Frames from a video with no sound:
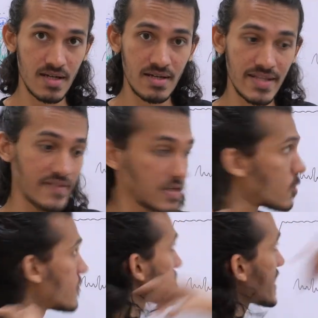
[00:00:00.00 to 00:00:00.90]
They will
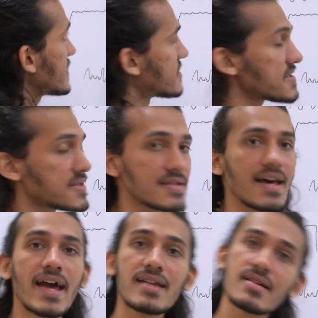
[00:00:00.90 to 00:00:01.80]
override this
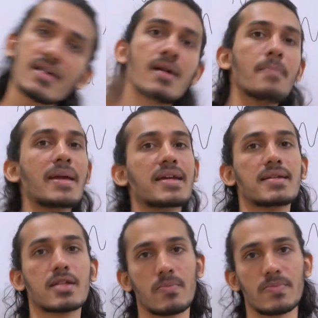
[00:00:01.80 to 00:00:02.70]
and make it
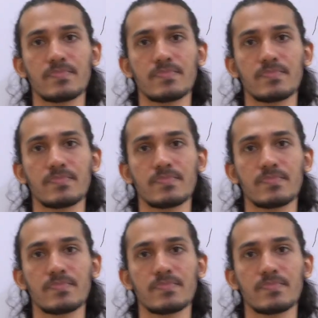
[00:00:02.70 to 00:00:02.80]
stop.